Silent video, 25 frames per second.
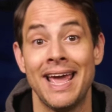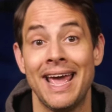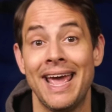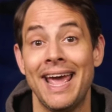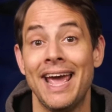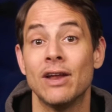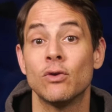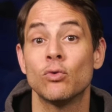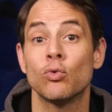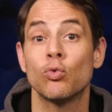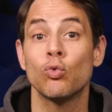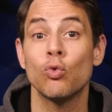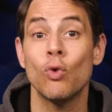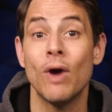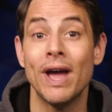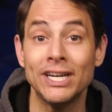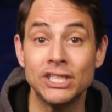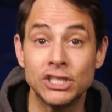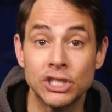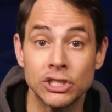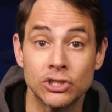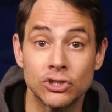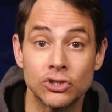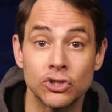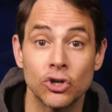and
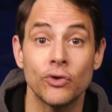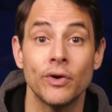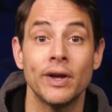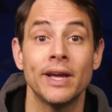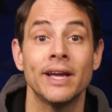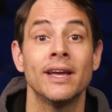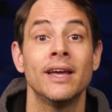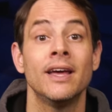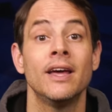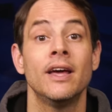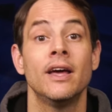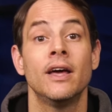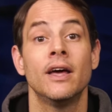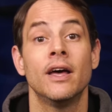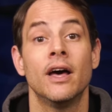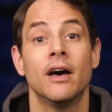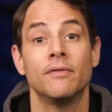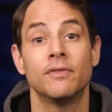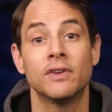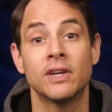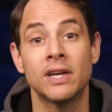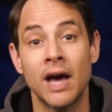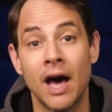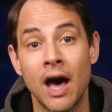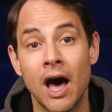registering
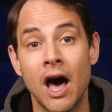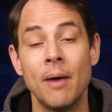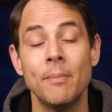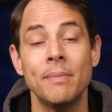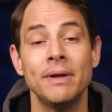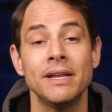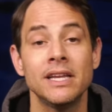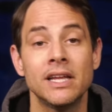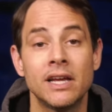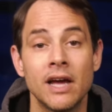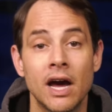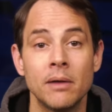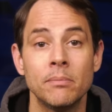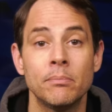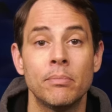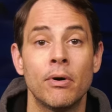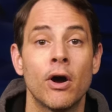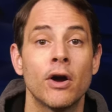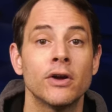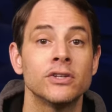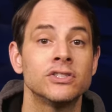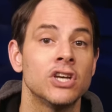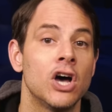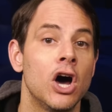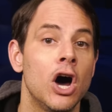of common gun
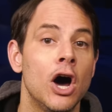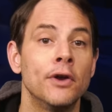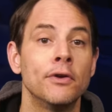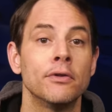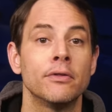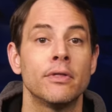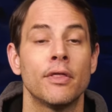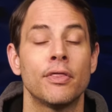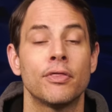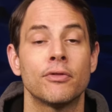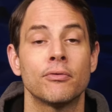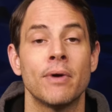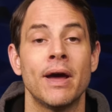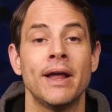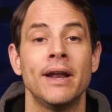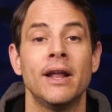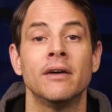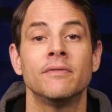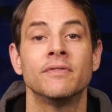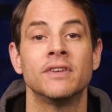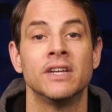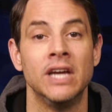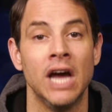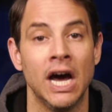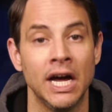parts under the threat
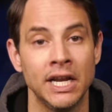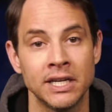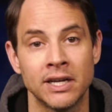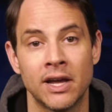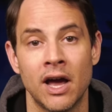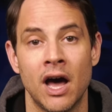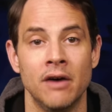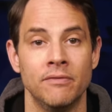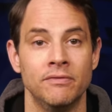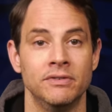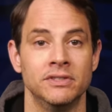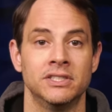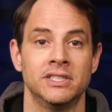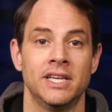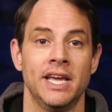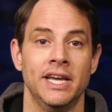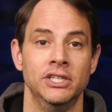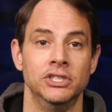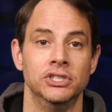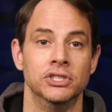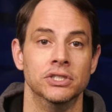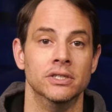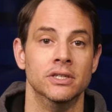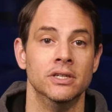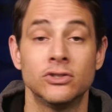of gun
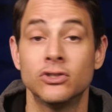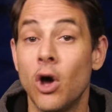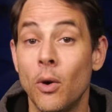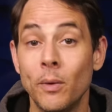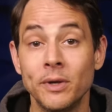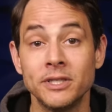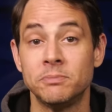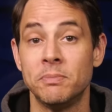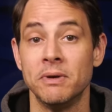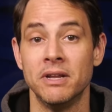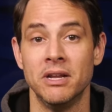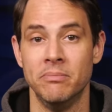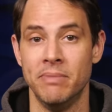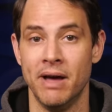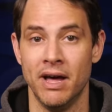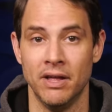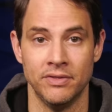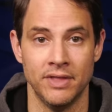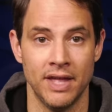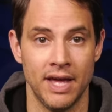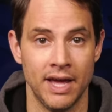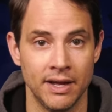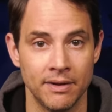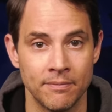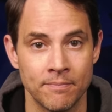confiscation. It's always been
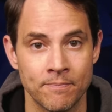about that.